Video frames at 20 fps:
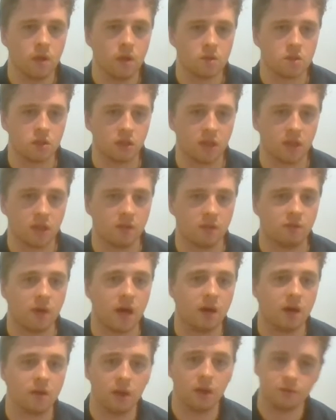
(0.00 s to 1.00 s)
So again,
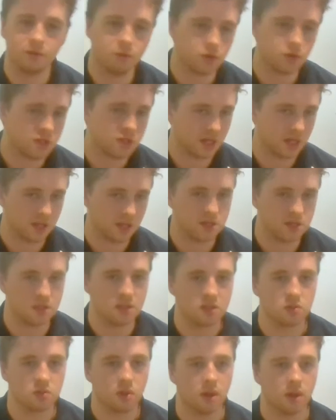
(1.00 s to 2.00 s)
another 40 seconds of
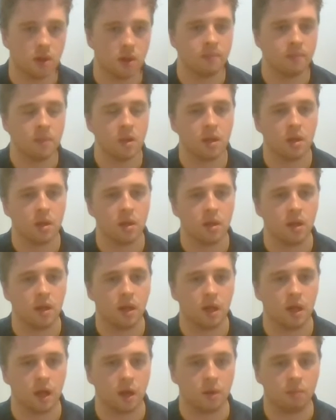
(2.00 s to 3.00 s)
this one.
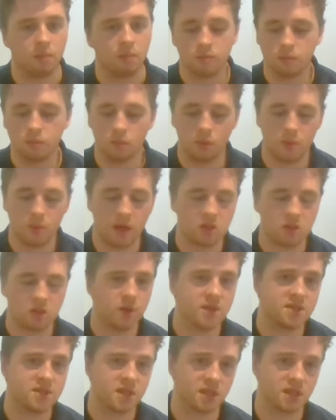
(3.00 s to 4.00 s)
We're about
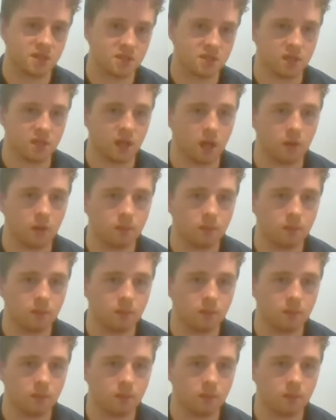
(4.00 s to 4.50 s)
20 seconds in now.